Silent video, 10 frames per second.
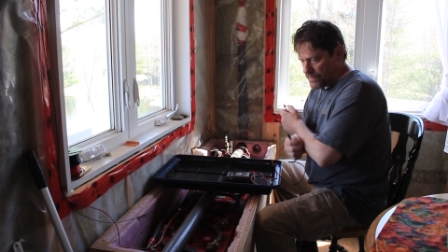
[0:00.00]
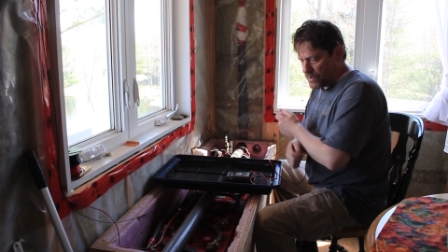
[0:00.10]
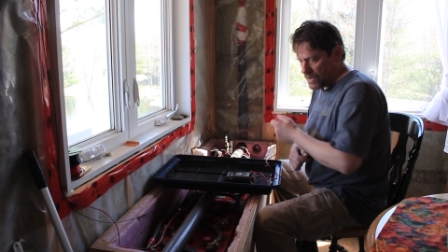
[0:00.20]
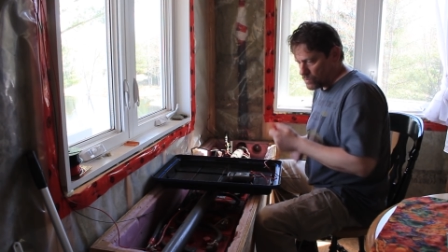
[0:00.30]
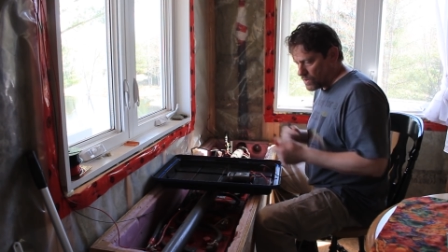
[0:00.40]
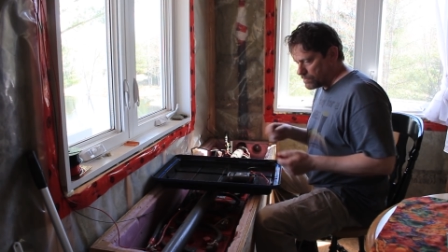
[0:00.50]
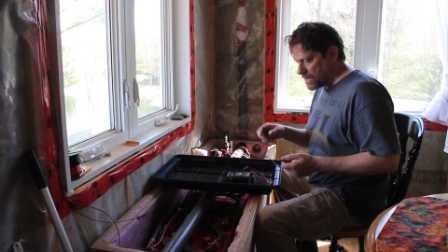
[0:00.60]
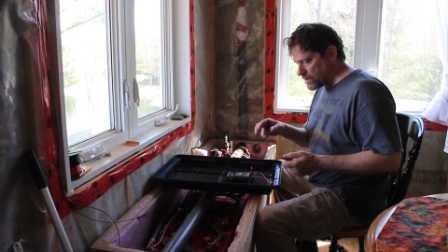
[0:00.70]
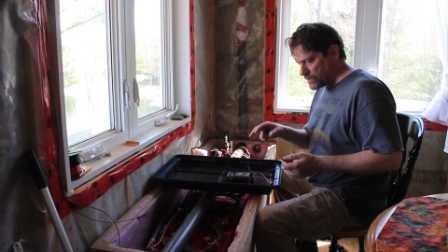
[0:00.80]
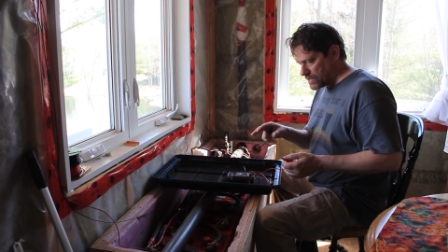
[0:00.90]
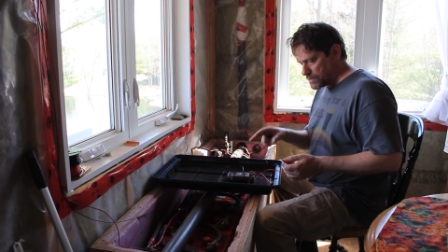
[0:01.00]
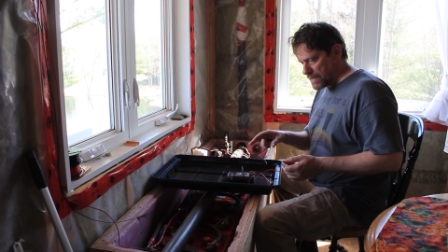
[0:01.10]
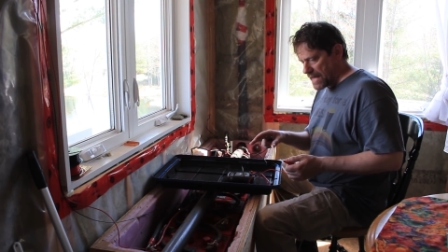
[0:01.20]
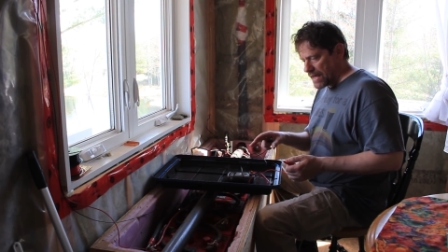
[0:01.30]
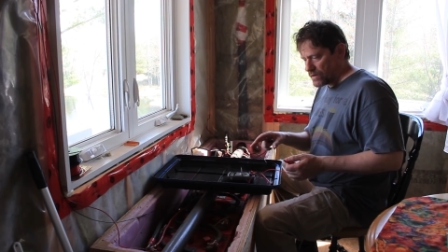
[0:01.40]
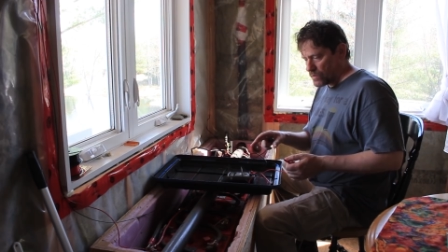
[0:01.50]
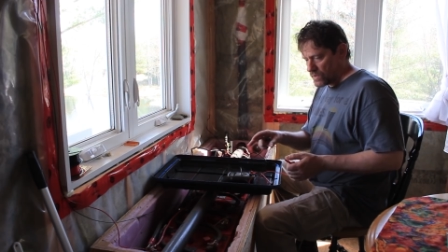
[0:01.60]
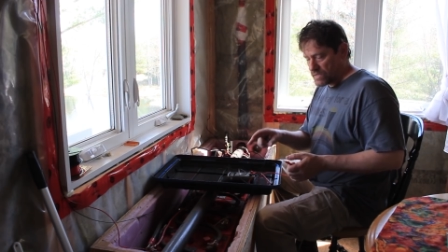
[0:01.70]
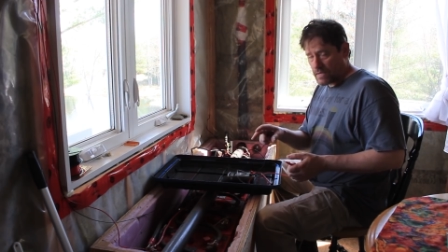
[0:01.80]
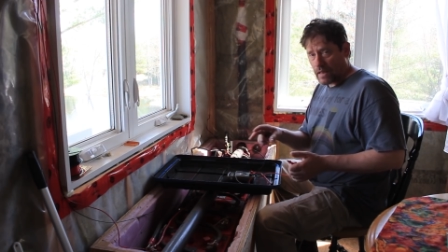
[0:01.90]
If you had one battery that's bad or
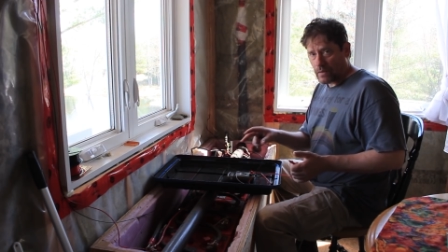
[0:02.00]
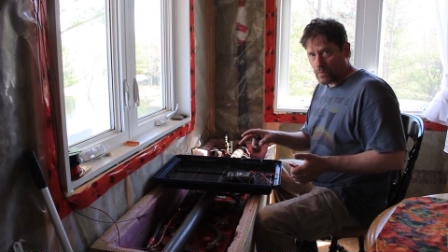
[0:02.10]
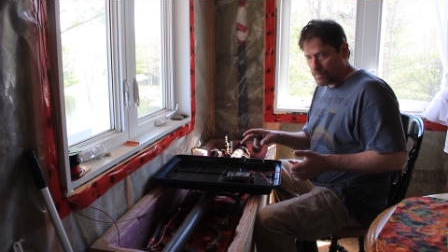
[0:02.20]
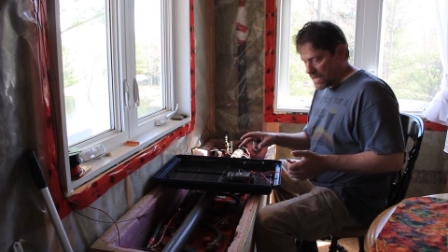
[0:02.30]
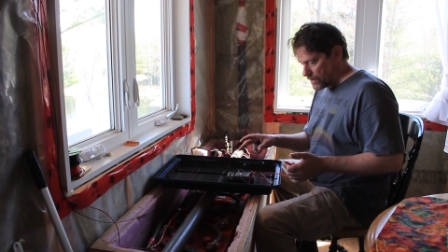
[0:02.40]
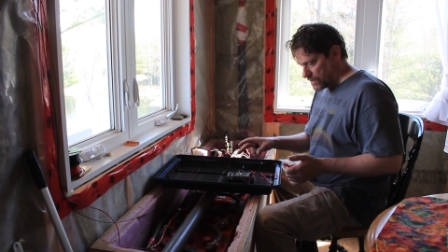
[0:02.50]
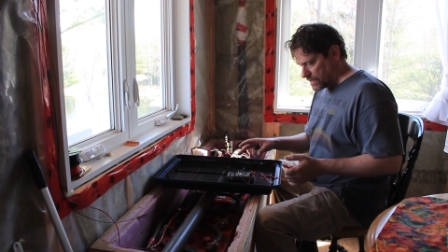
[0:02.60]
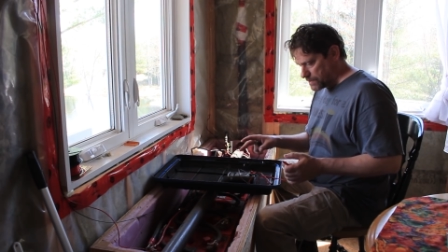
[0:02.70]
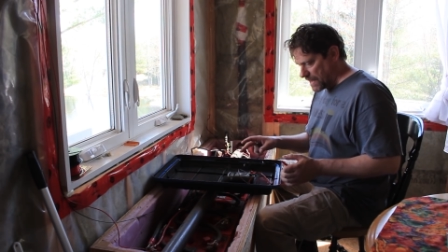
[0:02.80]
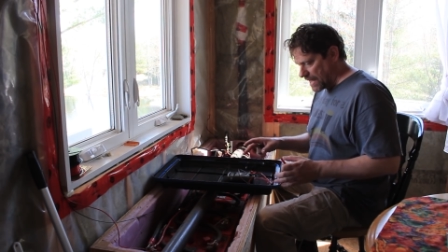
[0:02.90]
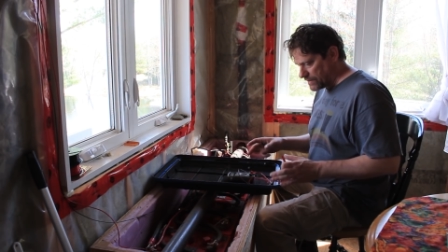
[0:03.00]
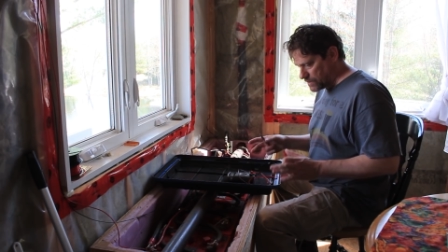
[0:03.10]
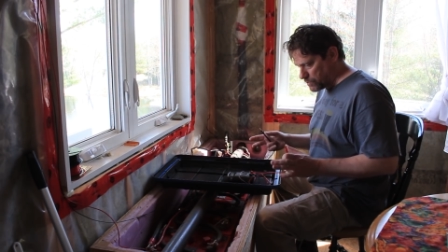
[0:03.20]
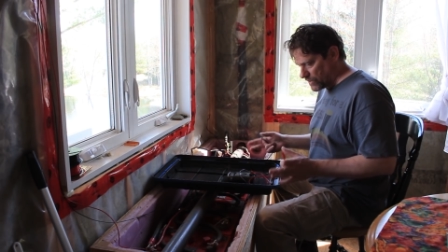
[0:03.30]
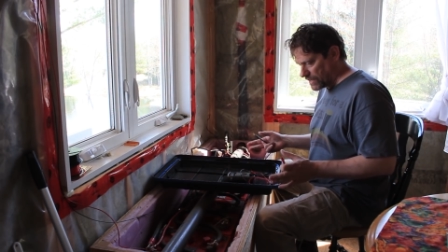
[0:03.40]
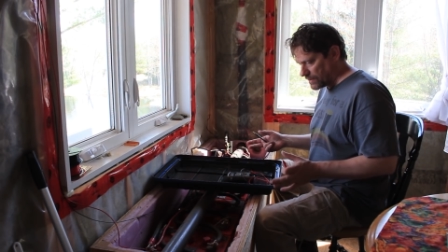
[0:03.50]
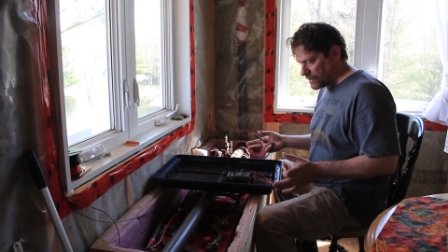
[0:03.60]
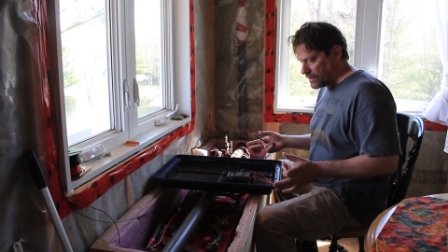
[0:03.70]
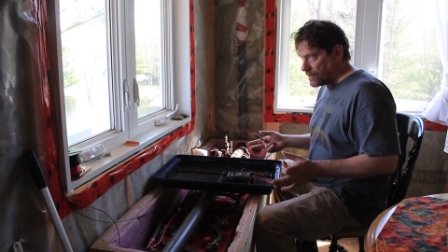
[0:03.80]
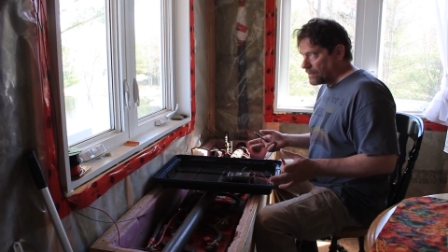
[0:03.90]
one cell and one battery that's bad that's putting
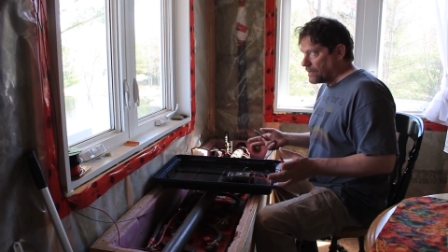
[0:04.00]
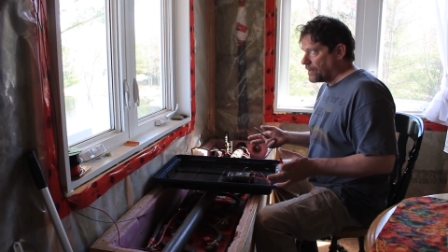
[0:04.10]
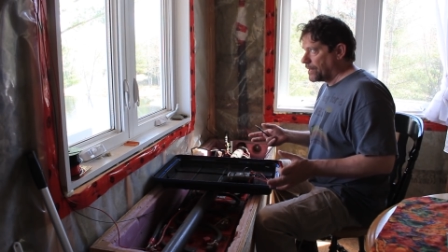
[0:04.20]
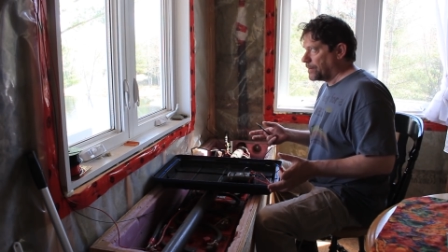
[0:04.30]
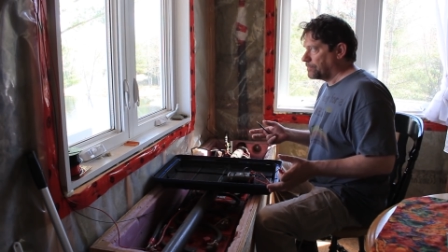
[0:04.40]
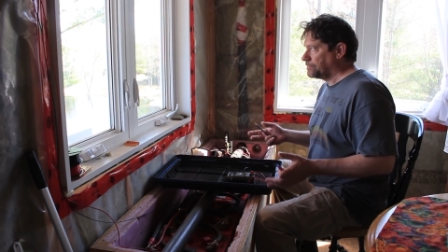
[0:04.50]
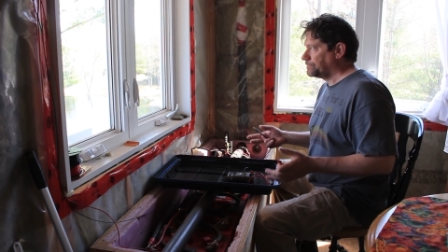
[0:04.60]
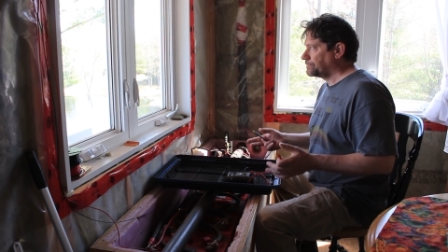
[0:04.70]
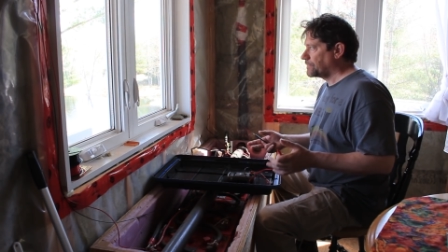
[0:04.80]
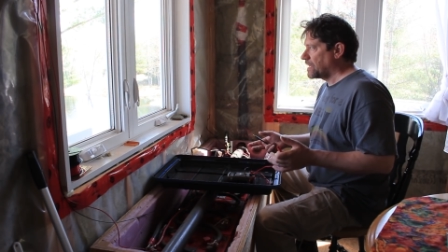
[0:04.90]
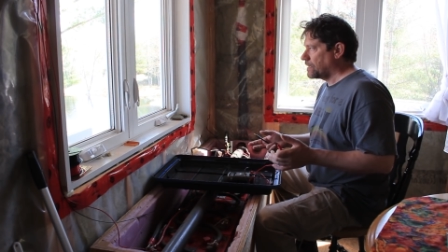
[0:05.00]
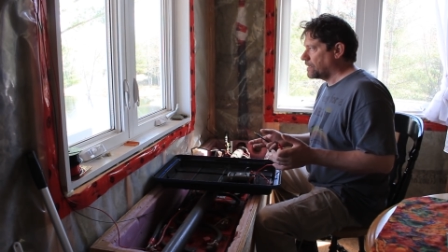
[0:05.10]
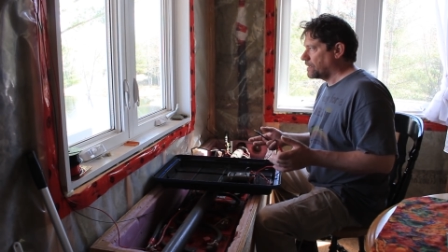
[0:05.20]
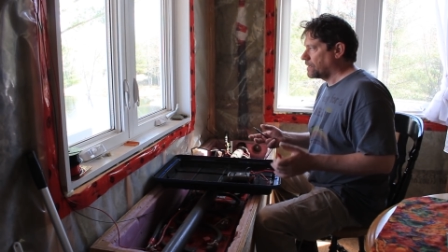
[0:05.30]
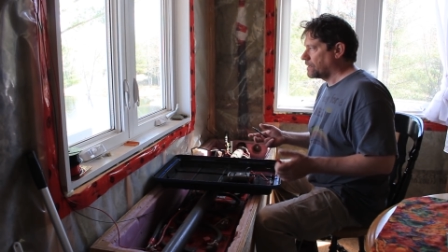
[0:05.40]
um, uh,